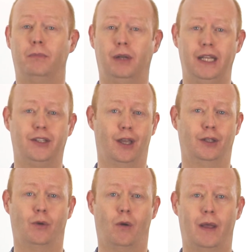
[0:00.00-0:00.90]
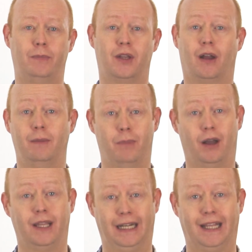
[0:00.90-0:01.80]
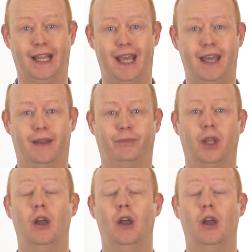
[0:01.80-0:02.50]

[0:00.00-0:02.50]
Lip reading: please go to our website by clicking here.